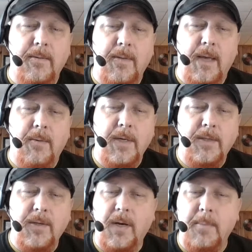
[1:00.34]
want to
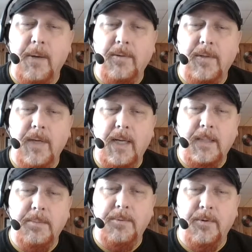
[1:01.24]
talk about
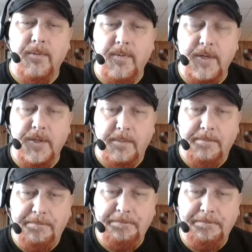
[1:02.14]
God's provision.